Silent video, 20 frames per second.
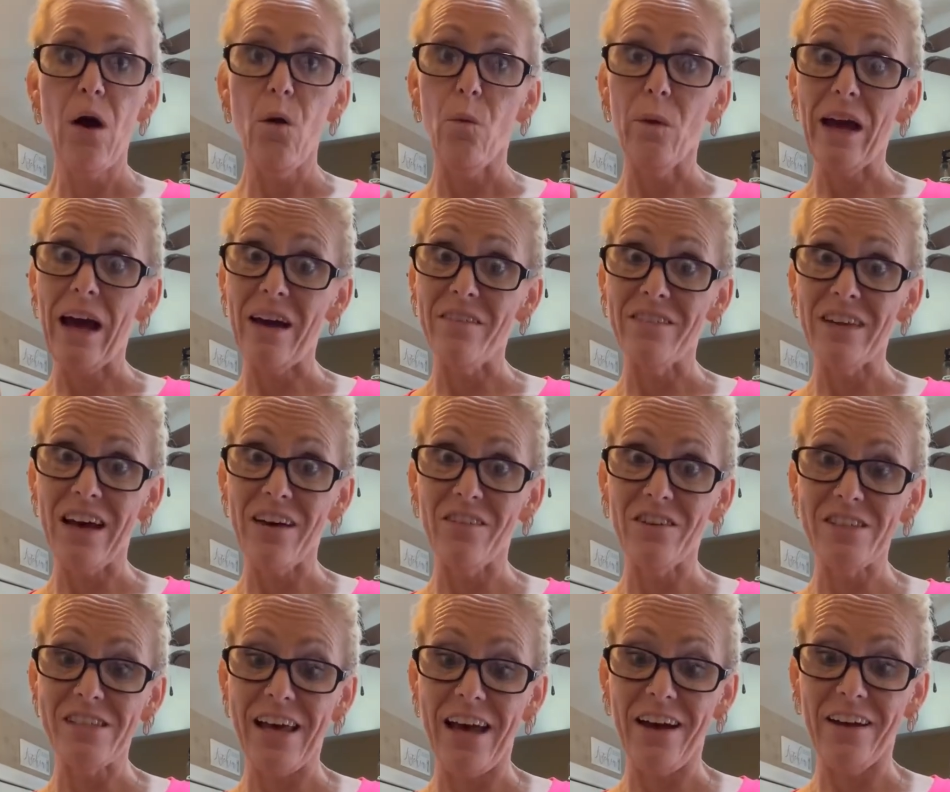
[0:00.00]
we have to have our
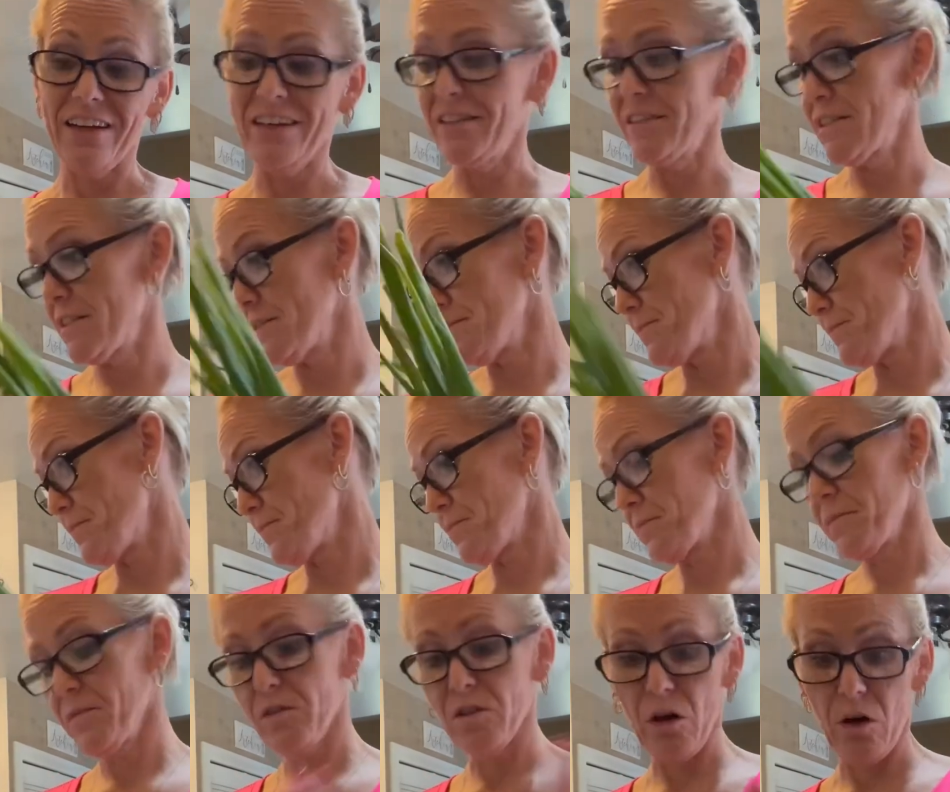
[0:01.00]
scallions.
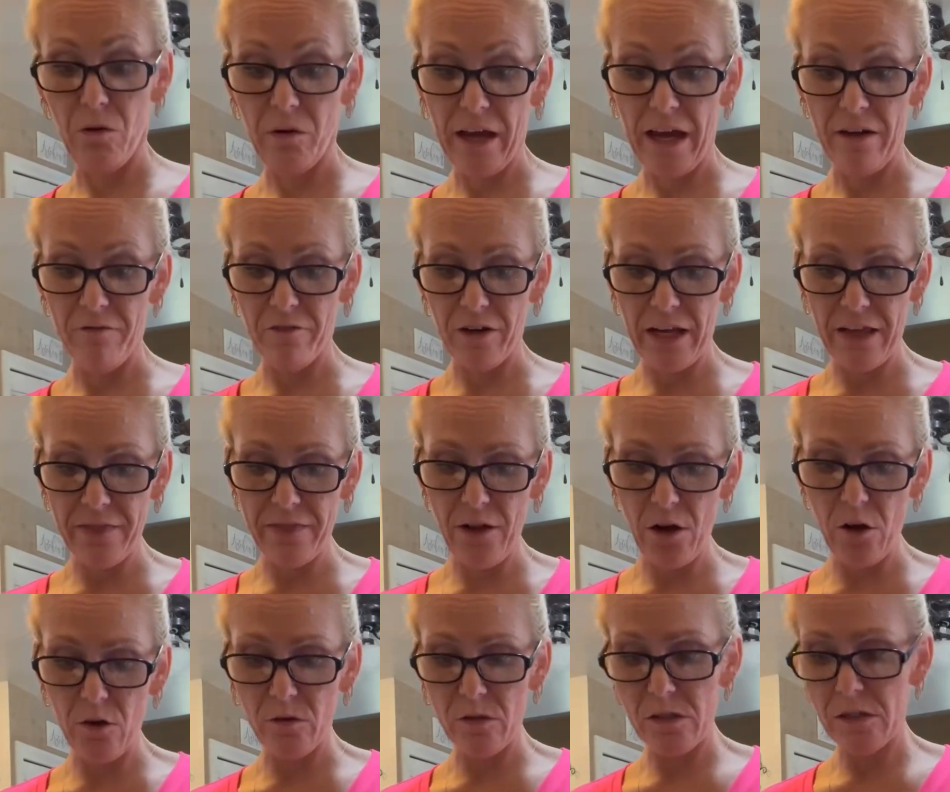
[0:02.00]
So can't forget
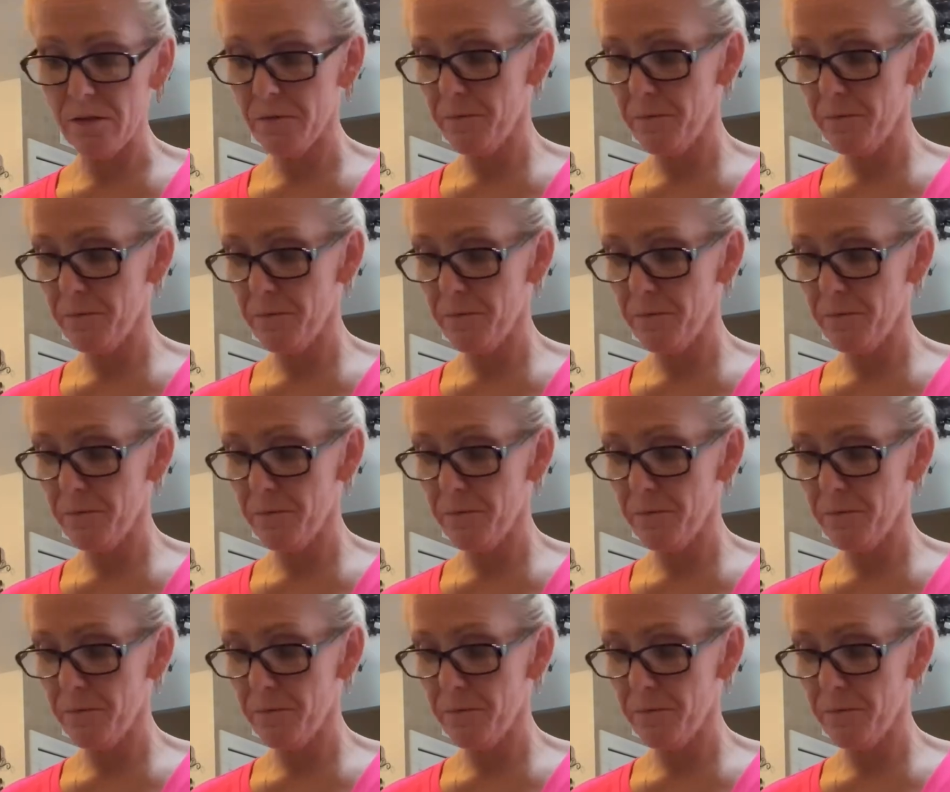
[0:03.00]
those.